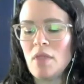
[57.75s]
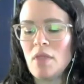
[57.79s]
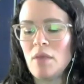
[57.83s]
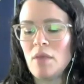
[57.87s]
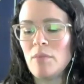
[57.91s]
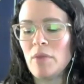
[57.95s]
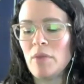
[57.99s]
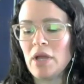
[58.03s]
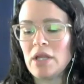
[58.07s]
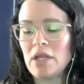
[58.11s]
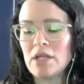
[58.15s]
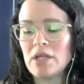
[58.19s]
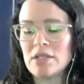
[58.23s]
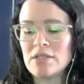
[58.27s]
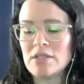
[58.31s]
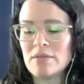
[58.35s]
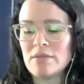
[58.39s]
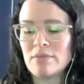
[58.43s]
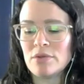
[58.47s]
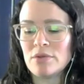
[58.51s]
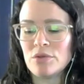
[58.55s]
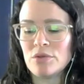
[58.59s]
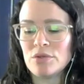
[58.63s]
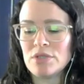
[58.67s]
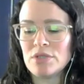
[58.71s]
But a
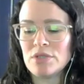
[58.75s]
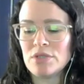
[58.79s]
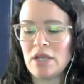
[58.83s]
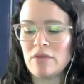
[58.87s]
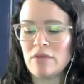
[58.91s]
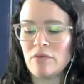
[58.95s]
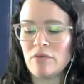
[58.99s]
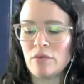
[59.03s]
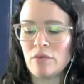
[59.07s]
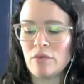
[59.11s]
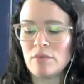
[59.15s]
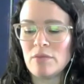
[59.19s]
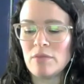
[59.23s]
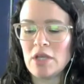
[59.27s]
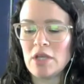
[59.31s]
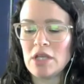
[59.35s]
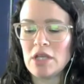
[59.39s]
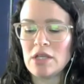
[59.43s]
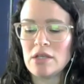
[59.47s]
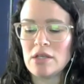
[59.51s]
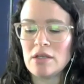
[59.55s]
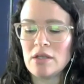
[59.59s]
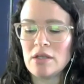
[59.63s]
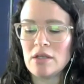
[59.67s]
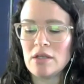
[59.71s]
typical day for
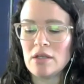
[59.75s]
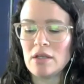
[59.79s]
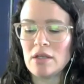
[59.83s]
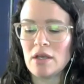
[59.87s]
me